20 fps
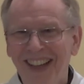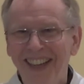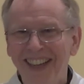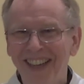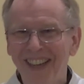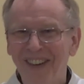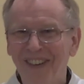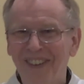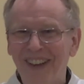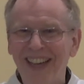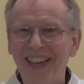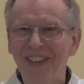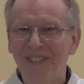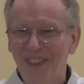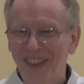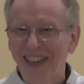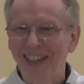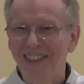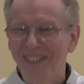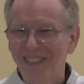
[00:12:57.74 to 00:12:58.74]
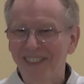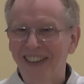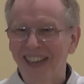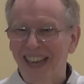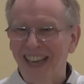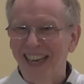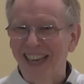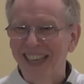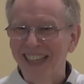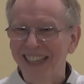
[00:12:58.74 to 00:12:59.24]
you know, any way you look
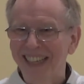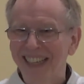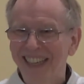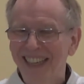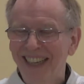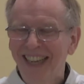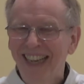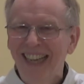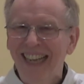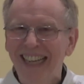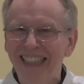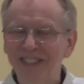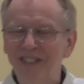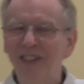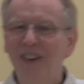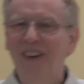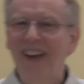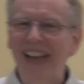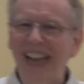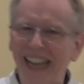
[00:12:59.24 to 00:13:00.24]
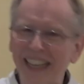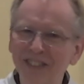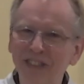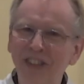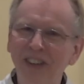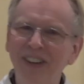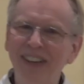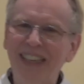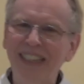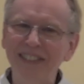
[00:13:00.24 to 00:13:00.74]
at it. And so I ask
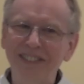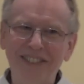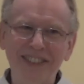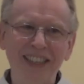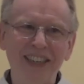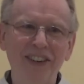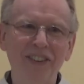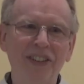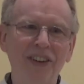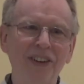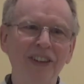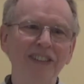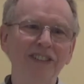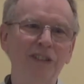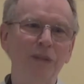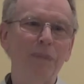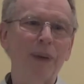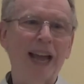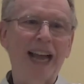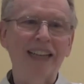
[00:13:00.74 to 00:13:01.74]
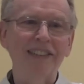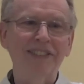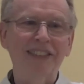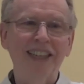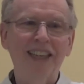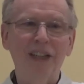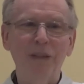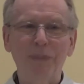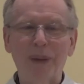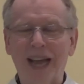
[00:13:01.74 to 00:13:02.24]
you to consider there is a
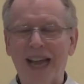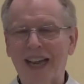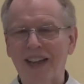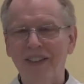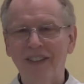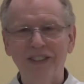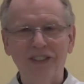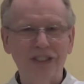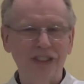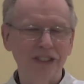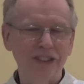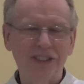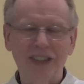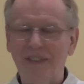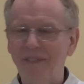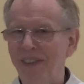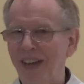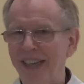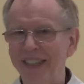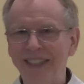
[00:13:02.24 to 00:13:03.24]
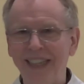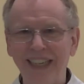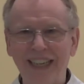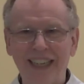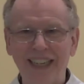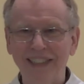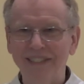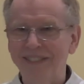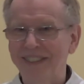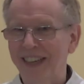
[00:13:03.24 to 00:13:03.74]
basket in the back of the church. I'm not
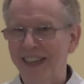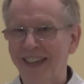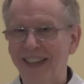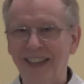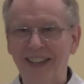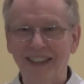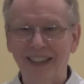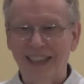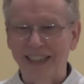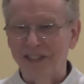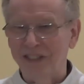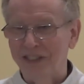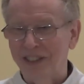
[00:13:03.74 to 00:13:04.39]
taking a second collection